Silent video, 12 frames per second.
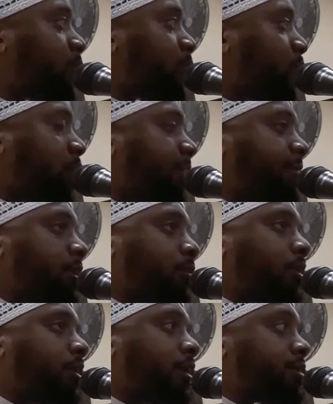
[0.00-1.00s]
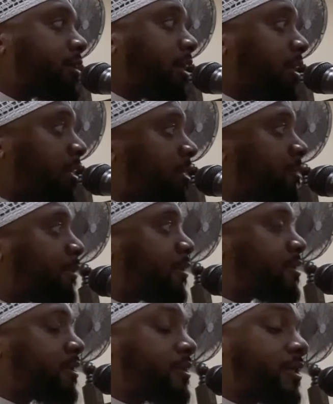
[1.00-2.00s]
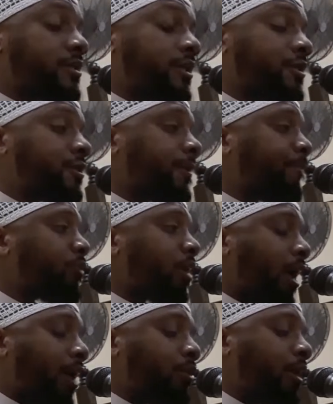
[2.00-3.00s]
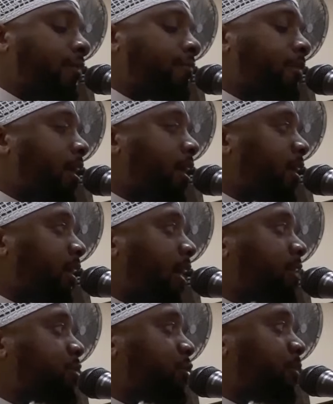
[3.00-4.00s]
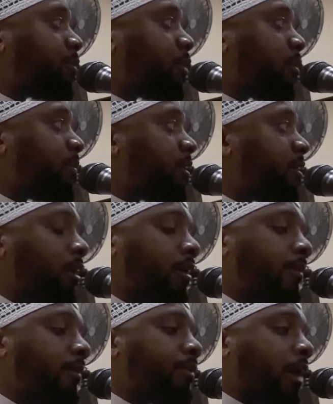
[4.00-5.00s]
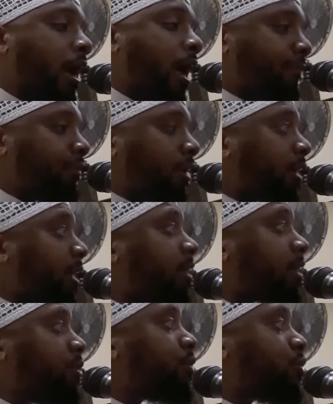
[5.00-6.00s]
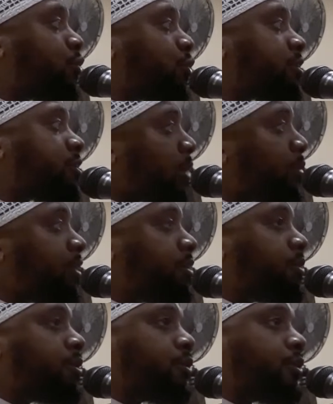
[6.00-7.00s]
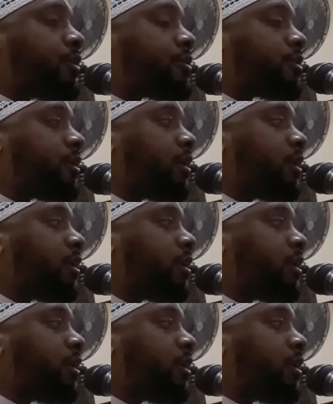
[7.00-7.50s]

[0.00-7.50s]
We don't have anyone else. And then this person says, listen, I don't have my high school diploma, but I feel like I could do the course. I want to do the course.